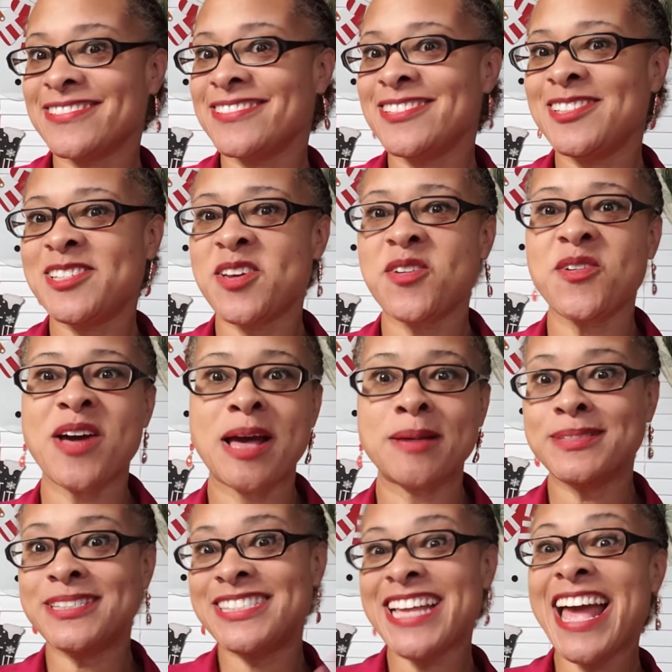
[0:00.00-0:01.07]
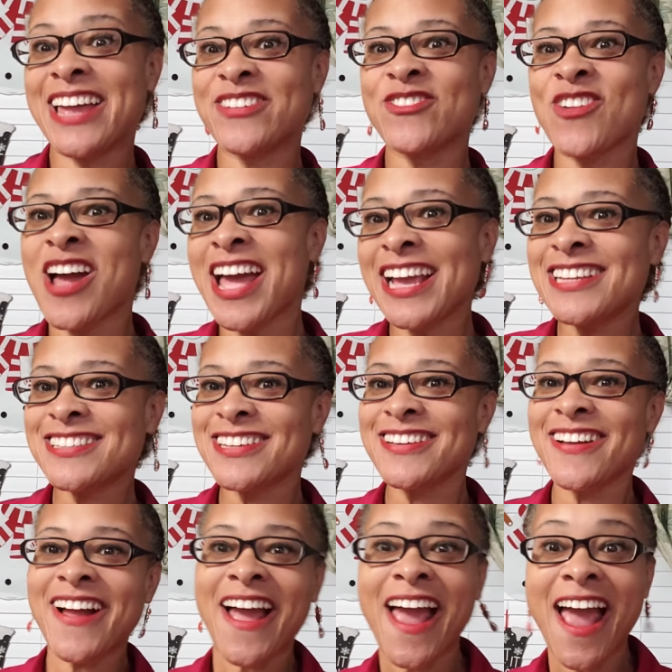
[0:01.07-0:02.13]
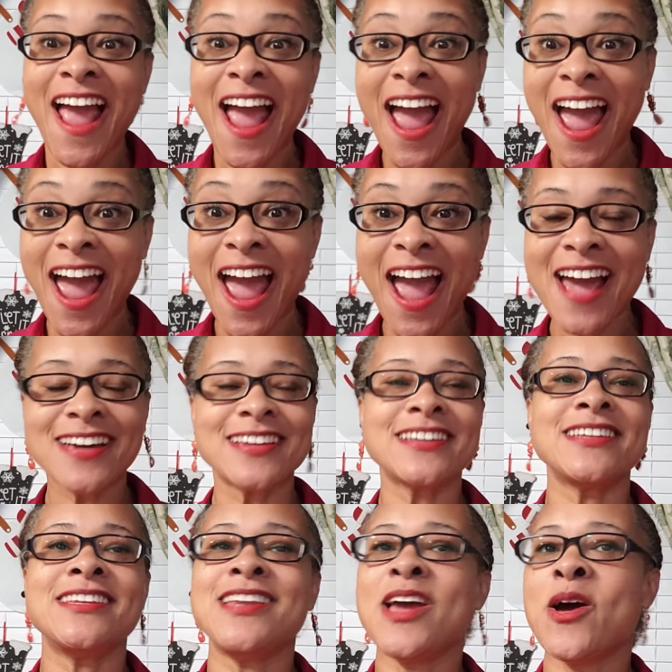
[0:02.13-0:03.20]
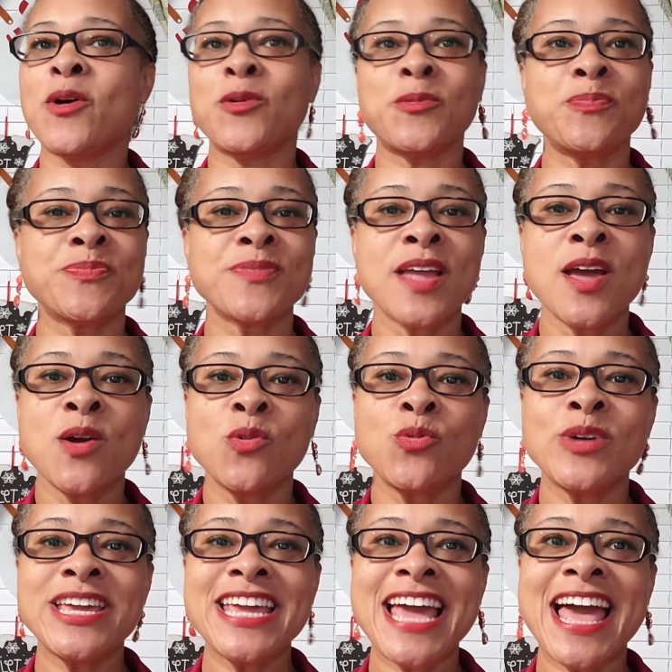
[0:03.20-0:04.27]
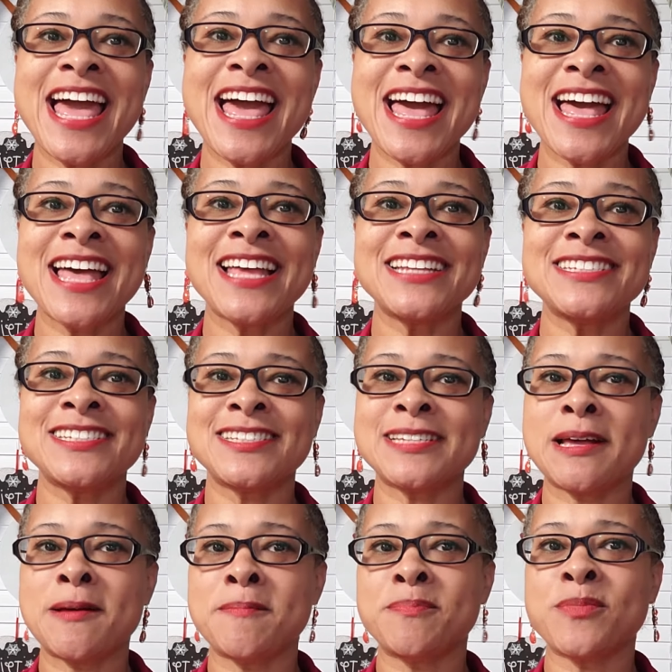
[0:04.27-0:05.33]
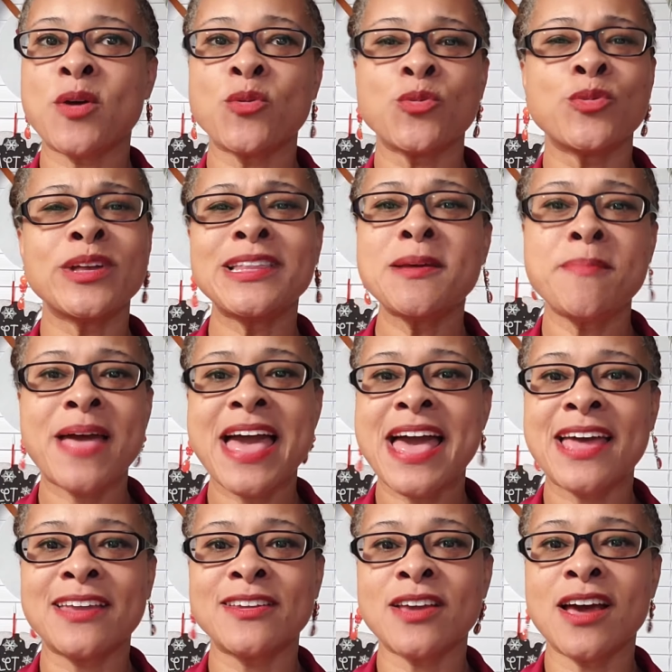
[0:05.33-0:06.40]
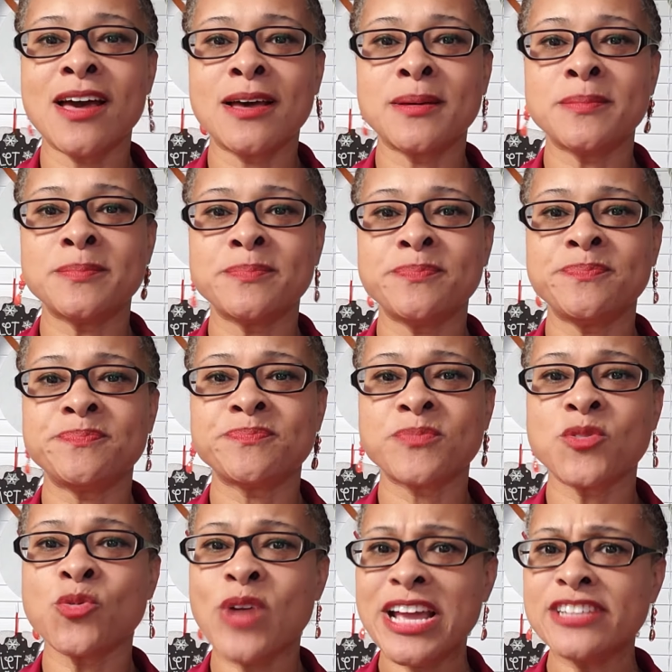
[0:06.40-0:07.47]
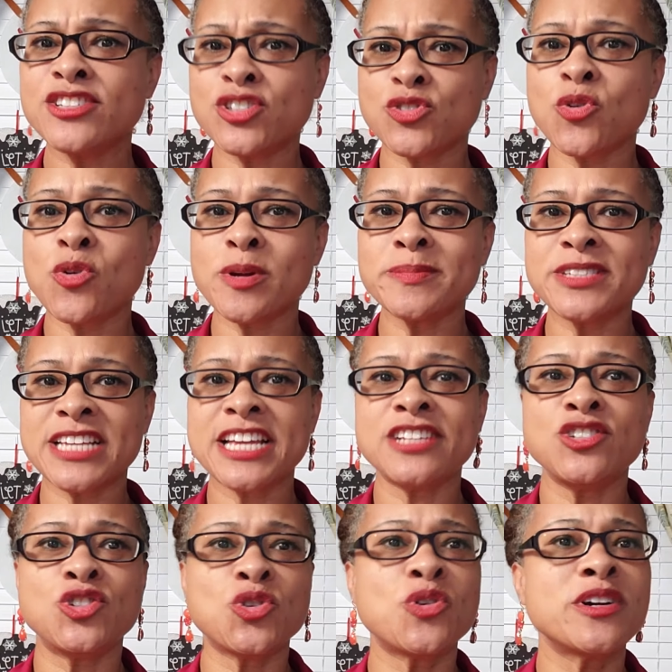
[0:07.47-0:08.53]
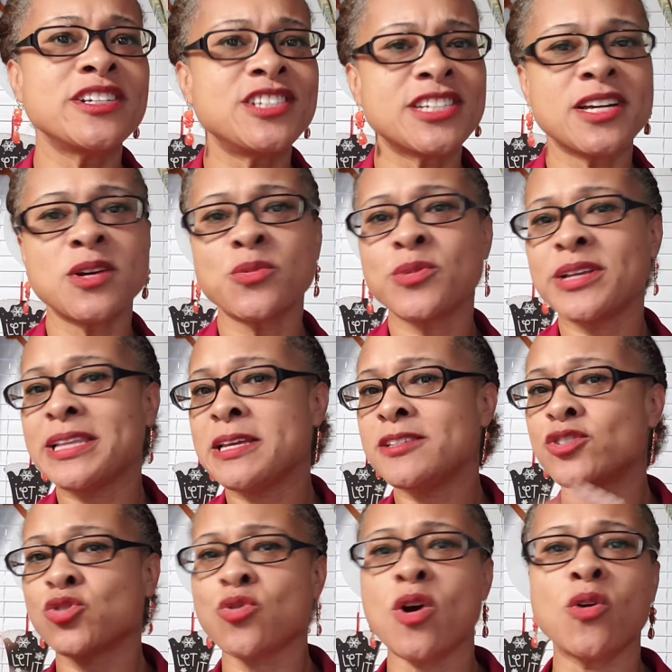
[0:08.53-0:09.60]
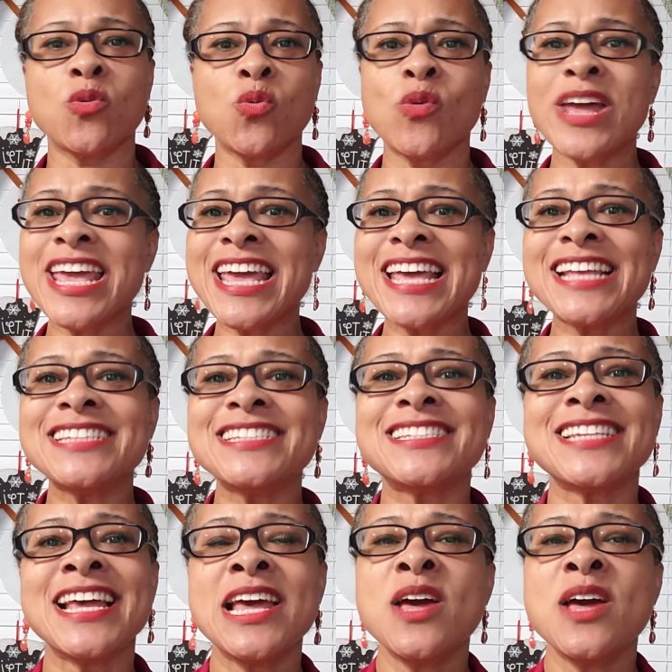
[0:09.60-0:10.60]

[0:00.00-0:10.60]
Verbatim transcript: So I'm set, right? No. We had some really bad rainstorms in Georgia, really strong winds.